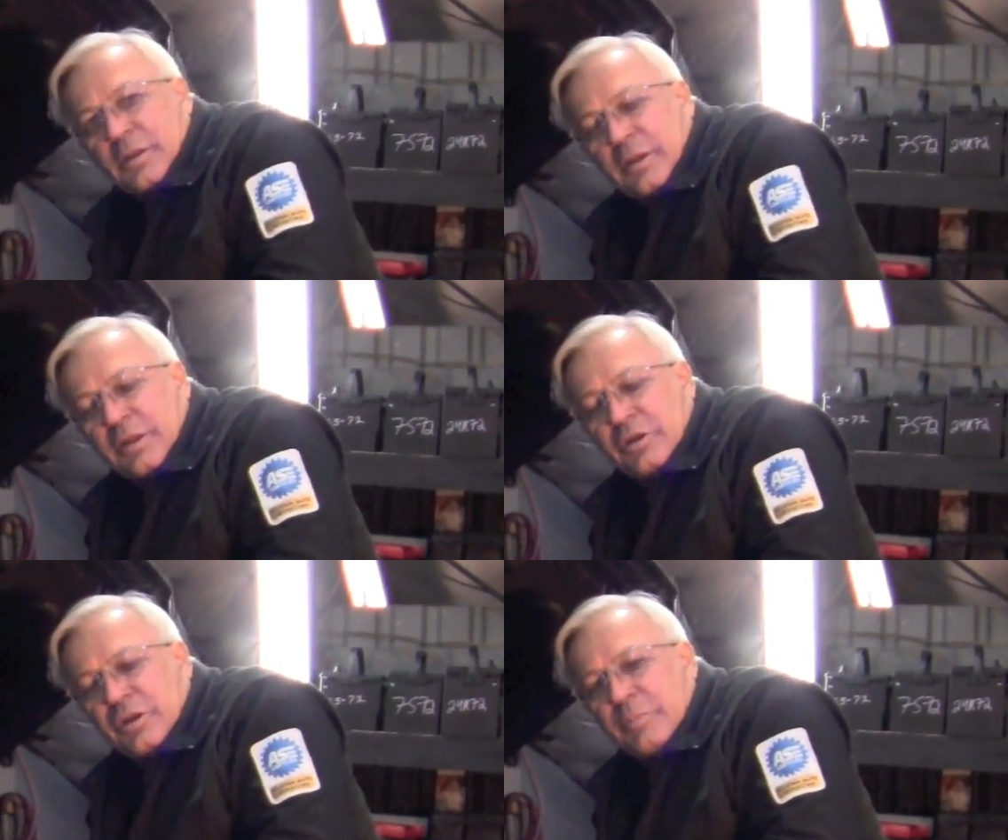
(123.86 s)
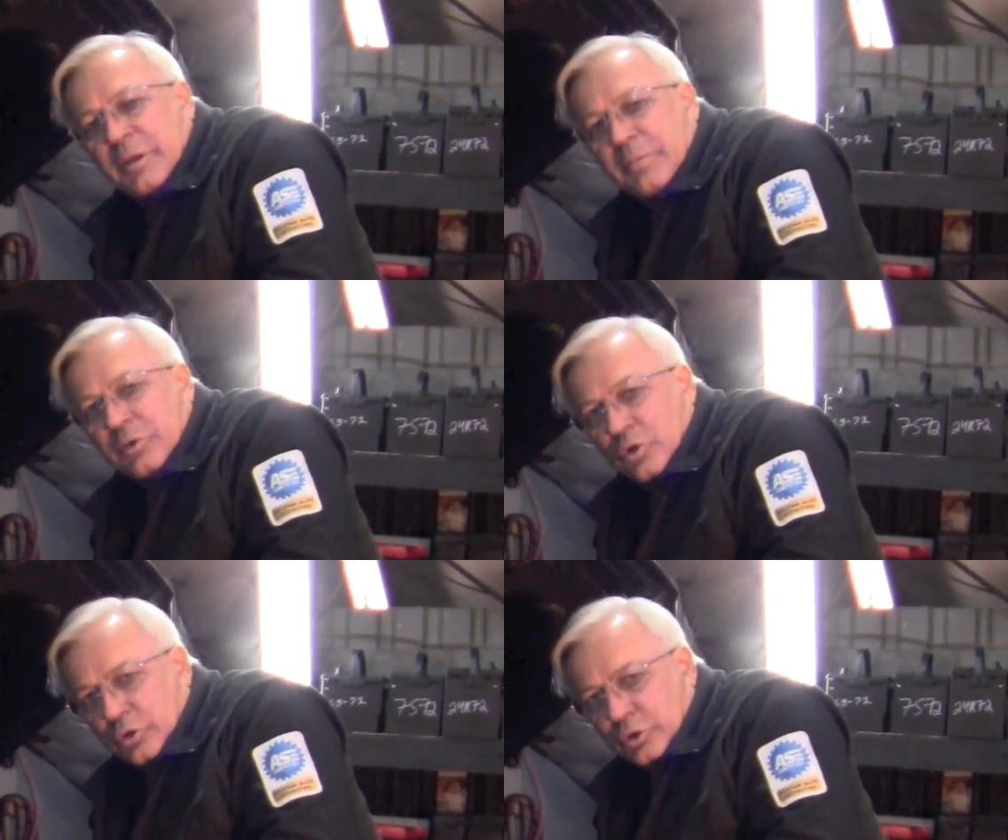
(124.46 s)
Now you need to be able
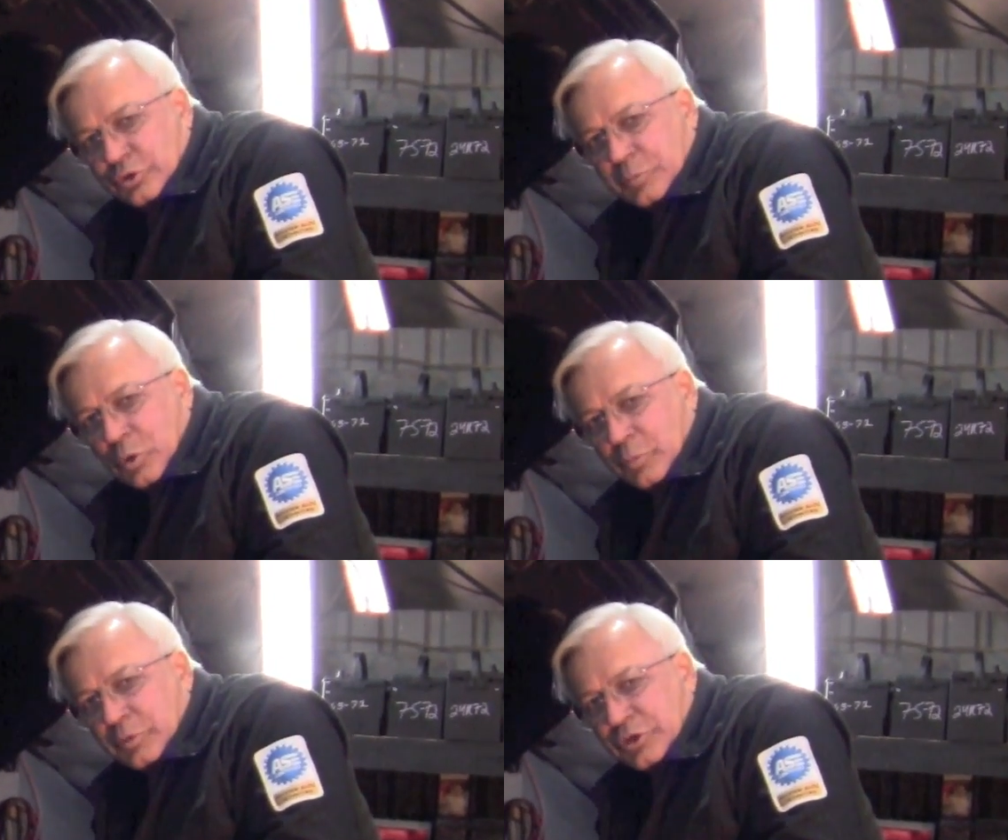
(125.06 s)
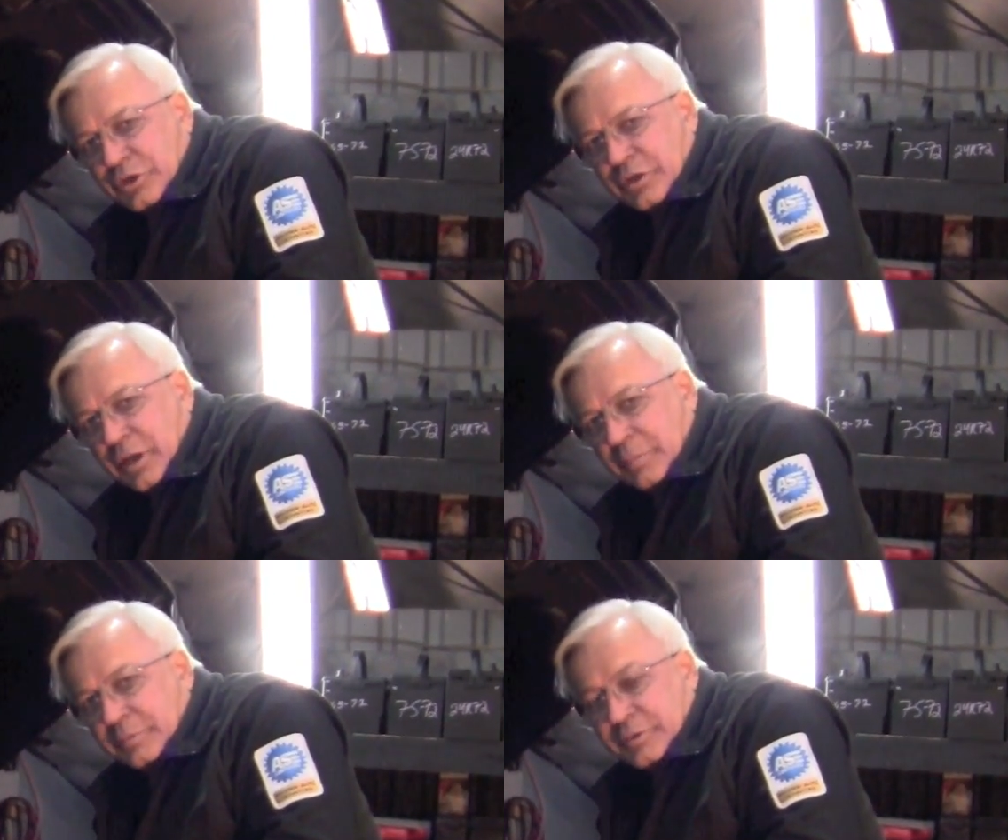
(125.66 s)
to hook your smoke machine
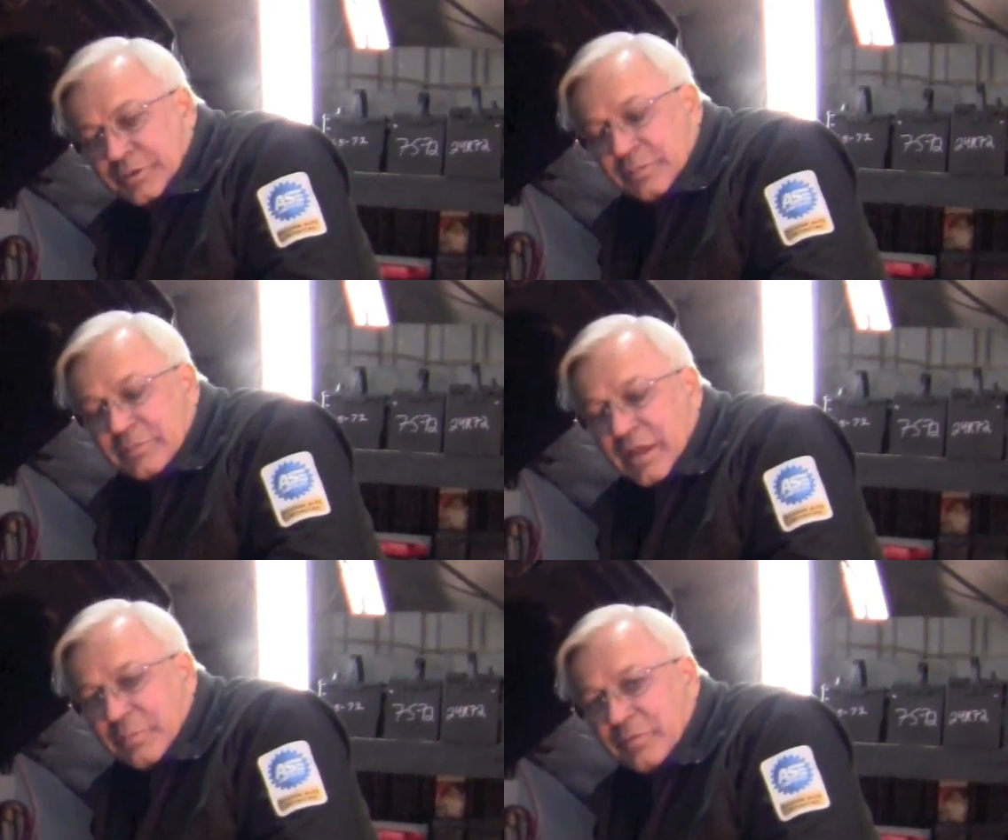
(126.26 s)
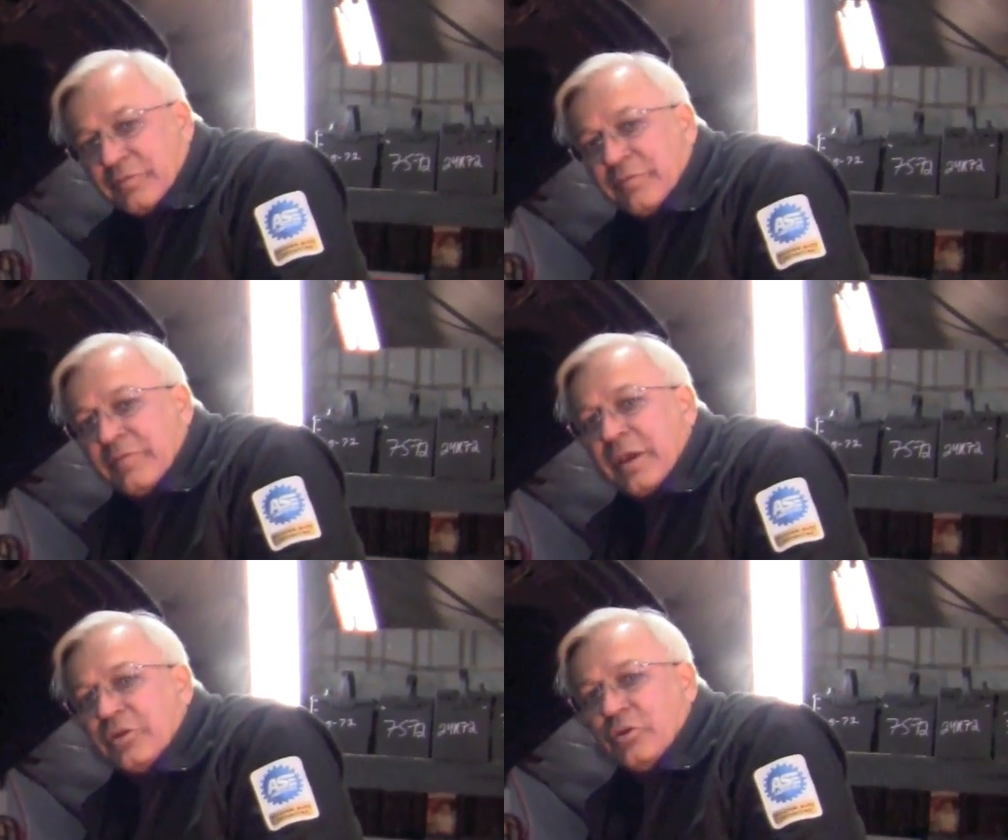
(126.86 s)
up to some type of a
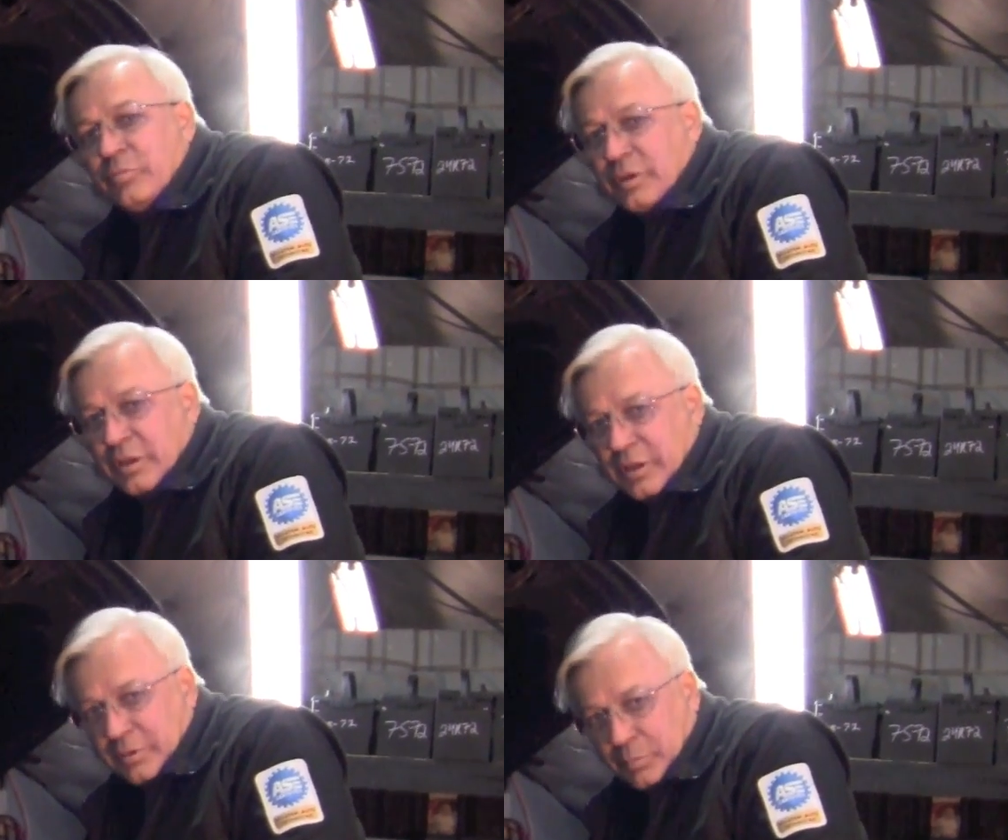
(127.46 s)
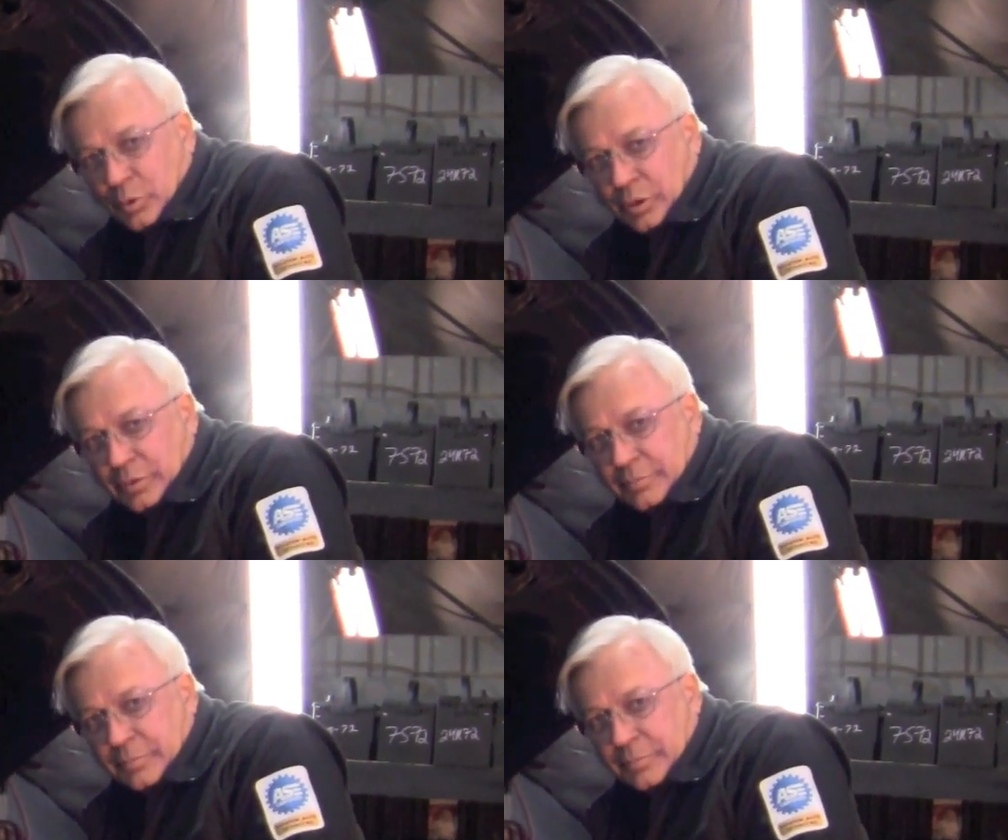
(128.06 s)
vacuum input.